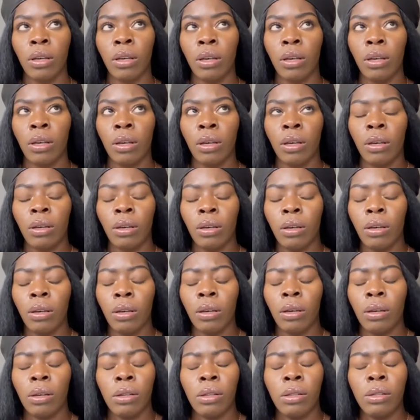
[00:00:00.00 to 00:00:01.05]

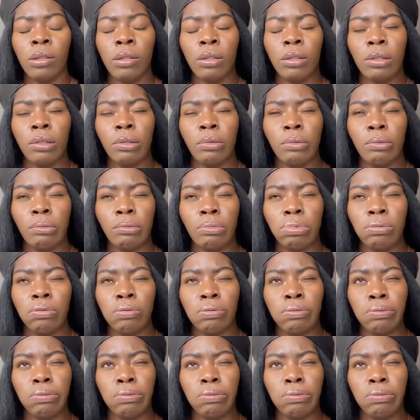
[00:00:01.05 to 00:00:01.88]
No one is speaking in this clip.